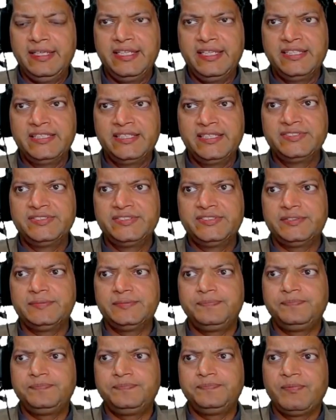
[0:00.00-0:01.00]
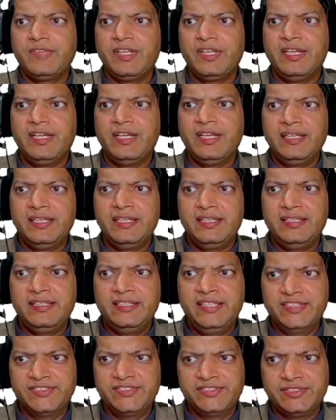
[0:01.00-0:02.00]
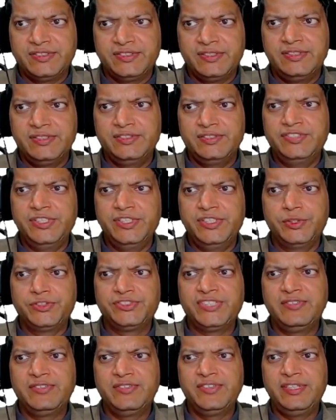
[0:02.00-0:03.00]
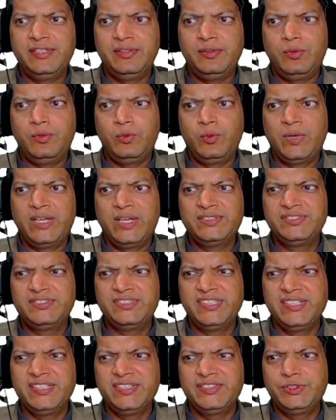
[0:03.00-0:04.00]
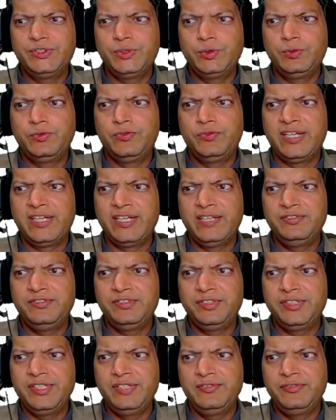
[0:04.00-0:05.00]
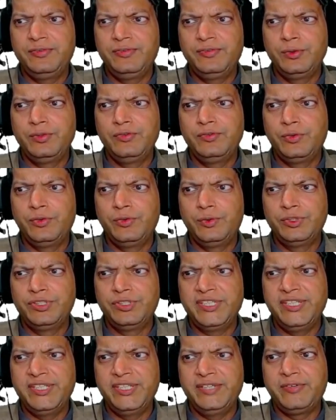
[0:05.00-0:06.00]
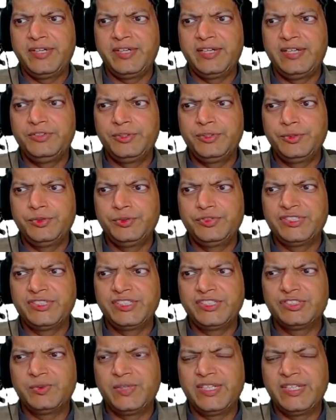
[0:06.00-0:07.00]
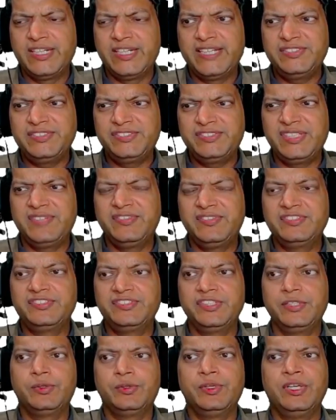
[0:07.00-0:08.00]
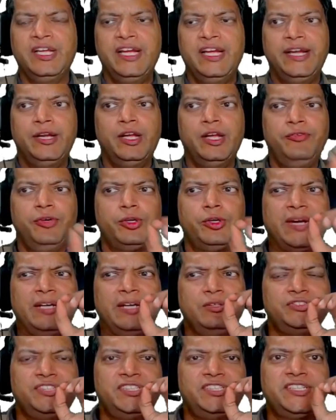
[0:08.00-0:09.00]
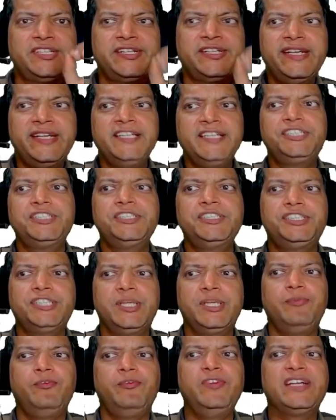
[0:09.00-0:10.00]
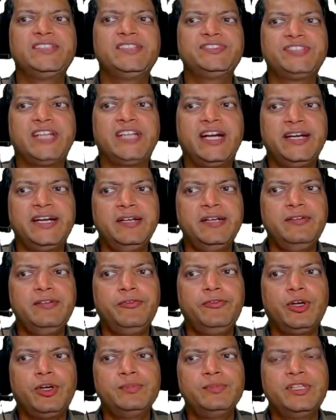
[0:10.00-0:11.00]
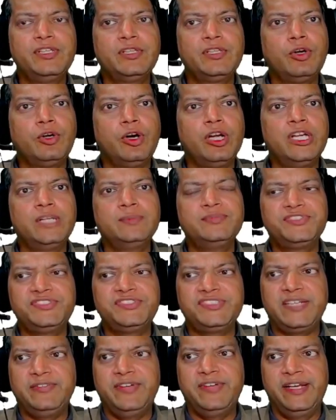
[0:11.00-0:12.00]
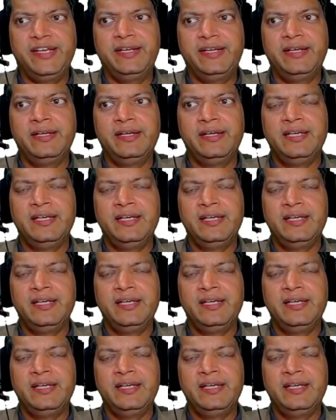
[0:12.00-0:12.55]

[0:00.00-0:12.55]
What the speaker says: is this 0, 7, 1, 6, 2, 5, 3, 4, 4, 3, 5, 2, 6, 1, and 7, 0. Now if you try to see the relationship, we are starting from the column 7.